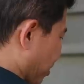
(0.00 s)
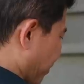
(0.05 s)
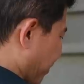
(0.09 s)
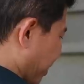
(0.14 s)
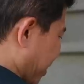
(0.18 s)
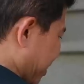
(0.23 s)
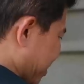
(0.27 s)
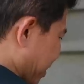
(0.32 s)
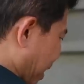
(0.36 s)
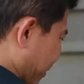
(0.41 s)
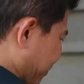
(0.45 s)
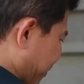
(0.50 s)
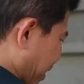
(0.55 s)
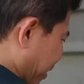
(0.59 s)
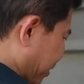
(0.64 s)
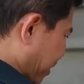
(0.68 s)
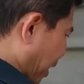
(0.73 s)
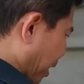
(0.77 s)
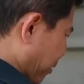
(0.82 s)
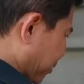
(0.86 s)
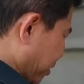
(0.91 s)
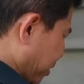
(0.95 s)
So I'm going to step
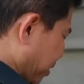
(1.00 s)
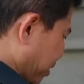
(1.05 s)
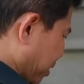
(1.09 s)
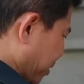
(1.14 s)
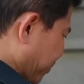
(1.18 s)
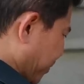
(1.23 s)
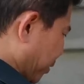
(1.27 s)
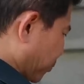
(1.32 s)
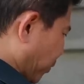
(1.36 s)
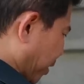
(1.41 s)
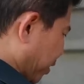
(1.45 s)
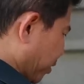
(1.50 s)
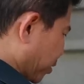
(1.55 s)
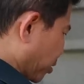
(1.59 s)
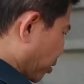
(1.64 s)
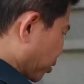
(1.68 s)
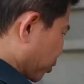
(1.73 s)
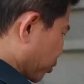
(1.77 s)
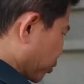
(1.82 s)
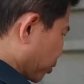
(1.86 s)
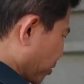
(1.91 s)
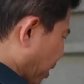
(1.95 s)
that down a little bit. When you
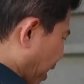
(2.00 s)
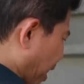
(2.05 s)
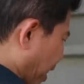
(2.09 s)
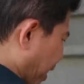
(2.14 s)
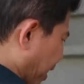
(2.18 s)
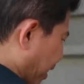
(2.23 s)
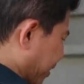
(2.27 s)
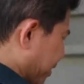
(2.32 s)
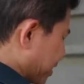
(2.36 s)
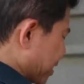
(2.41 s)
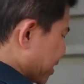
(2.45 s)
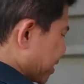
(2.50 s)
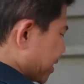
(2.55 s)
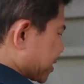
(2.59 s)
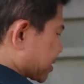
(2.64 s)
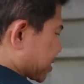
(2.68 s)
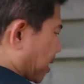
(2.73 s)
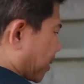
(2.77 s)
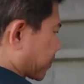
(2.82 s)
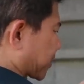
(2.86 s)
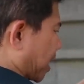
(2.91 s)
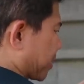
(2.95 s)
go too high,
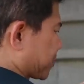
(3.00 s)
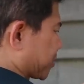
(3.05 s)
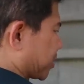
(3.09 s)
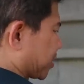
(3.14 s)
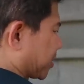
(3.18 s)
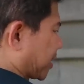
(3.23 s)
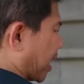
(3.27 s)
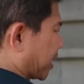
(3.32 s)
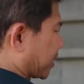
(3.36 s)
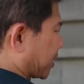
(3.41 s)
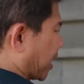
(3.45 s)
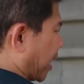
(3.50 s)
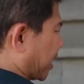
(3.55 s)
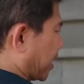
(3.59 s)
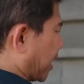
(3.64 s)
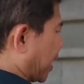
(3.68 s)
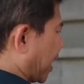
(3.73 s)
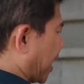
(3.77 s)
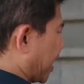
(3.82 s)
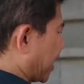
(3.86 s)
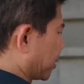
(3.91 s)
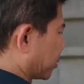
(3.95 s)
sometimes you get that
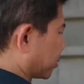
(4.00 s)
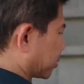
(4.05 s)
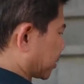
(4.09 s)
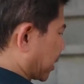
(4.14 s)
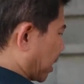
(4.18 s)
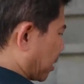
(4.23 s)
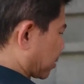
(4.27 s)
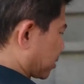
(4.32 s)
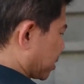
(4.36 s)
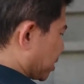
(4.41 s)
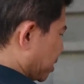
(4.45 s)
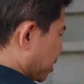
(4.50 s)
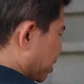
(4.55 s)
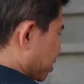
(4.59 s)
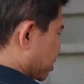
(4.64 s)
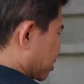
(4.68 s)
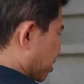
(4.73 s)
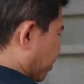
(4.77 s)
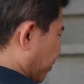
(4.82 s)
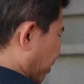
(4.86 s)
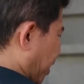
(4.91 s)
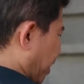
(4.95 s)
halo now.
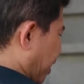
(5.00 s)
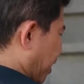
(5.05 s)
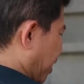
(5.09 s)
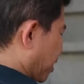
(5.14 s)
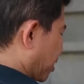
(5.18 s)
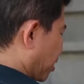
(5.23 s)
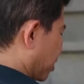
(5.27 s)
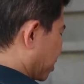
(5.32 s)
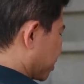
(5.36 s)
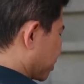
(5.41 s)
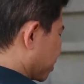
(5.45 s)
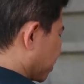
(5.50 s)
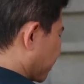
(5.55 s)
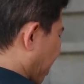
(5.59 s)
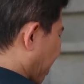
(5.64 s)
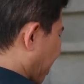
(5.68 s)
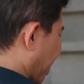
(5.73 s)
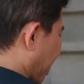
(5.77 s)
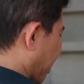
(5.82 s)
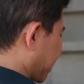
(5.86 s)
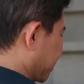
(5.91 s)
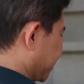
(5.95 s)
So I'm going to head on to
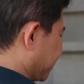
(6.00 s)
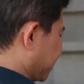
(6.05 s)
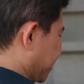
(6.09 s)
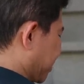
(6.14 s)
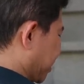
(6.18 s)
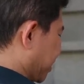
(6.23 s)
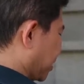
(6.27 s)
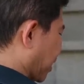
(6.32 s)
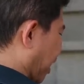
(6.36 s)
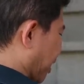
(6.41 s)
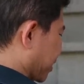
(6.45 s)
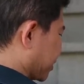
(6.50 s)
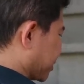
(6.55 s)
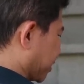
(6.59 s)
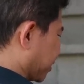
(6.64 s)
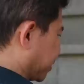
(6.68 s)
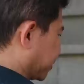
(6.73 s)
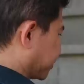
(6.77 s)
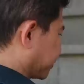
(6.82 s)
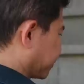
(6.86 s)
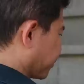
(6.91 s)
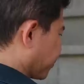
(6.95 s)
my active
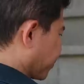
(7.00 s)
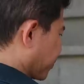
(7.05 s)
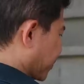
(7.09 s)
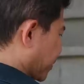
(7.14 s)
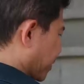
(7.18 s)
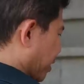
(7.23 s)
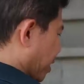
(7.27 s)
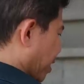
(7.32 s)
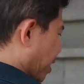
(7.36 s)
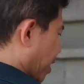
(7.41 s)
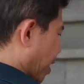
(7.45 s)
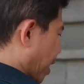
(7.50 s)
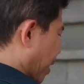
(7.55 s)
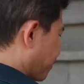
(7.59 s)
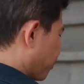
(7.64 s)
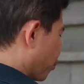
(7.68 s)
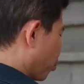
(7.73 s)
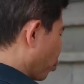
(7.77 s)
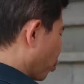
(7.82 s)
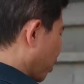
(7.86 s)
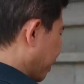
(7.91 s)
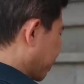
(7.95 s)
de-lighting
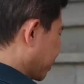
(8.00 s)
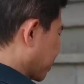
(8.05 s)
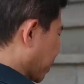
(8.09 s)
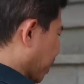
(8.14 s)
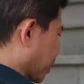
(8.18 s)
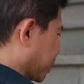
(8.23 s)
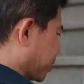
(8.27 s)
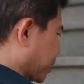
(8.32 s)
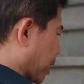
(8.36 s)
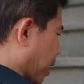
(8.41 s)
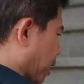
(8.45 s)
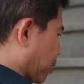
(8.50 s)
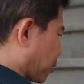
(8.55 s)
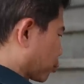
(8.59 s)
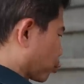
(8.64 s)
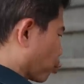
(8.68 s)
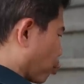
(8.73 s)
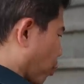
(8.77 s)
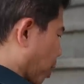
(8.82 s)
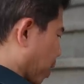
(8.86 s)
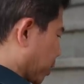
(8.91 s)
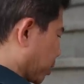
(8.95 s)
and bring that
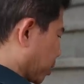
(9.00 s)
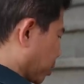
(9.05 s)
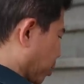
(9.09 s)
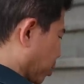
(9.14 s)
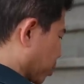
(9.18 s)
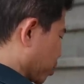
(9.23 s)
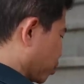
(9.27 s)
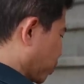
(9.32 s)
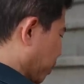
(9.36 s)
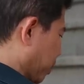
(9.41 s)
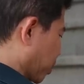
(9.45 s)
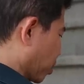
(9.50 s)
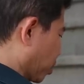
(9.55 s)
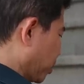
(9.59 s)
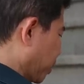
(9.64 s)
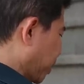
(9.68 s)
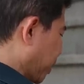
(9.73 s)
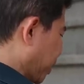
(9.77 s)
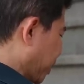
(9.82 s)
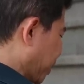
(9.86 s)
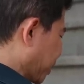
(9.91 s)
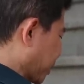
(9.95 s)
down one notch. We
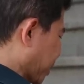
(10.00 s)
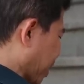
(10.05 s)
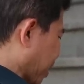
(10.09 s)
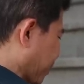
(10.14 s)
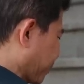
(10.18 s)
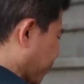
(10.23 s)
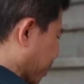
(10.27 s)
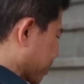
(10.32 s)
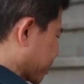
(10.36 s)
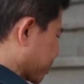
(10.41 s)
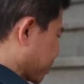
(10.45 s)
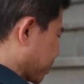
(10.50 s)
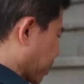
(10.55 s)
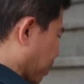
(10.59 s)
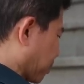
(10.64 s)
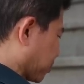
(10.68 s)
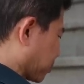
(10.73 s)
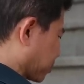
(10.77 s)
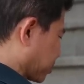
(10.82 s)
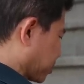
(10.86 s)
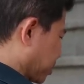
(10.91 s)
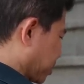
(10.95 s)
don't need it that much
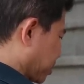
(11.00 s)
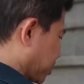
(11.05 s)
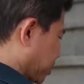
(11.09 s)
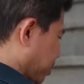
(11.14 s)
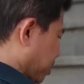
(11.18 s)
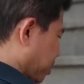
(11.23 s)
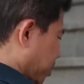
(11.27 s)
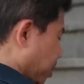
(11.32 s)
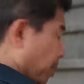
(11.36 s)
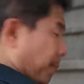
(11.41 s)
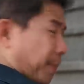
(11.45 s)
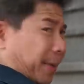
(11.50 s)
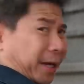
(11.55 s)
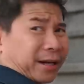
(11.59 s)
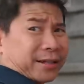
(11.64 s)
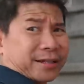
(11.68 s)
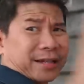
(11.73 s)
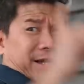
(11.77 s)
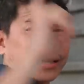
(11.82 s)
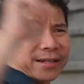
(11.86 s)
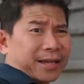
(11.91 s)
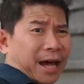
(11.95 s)
now
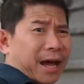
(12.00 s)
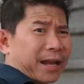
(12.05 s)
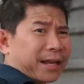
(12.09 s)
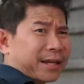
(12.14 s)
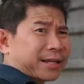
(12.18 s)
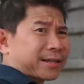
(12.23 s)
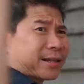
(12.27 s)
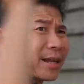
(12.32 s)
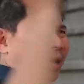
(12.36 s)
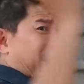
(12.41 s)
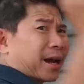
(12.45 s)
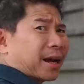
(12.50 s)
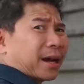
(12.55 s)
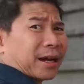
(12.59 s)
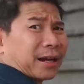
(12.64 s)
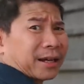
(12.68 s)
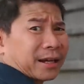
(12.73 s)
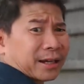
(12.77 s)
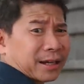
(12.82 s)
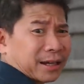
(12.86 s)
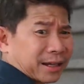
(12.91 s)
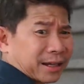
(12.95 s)
because the sun is there.